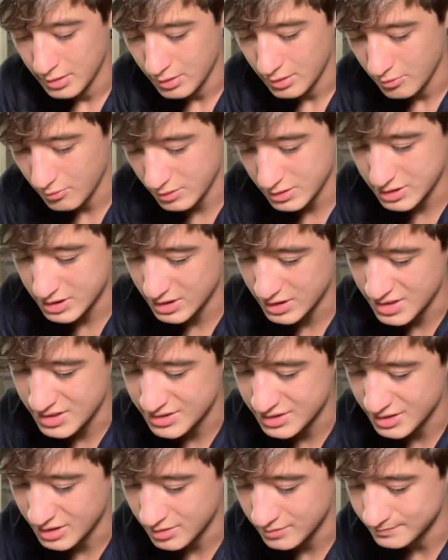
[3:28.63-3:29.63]
which
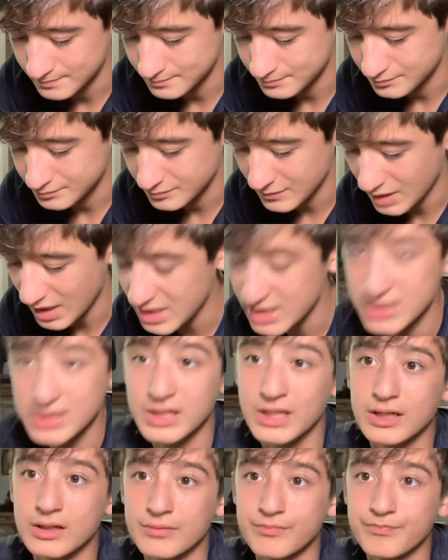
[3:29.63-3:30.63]
is I just
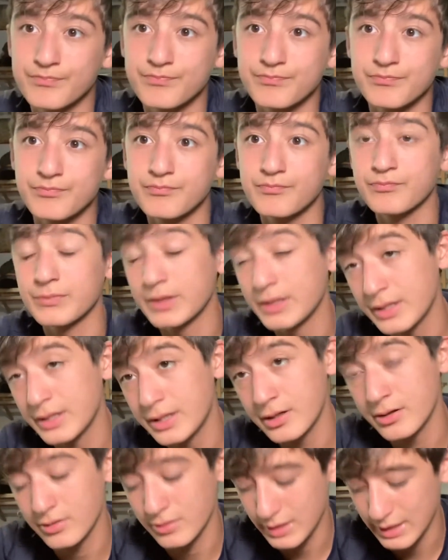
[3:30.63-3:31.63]
like
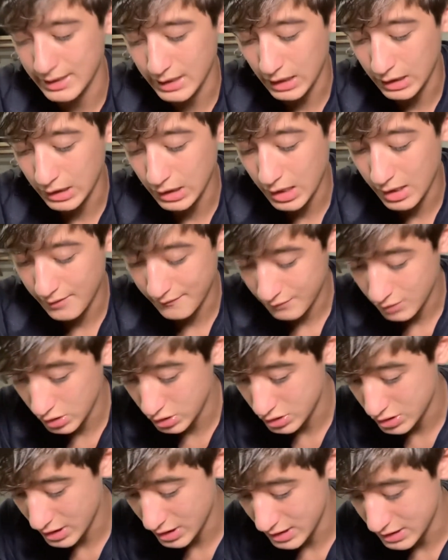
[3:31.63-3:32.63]
hear like a lot of
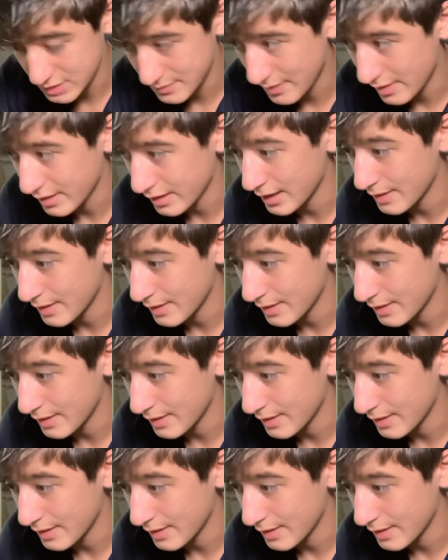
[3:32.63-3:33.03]
good things about it.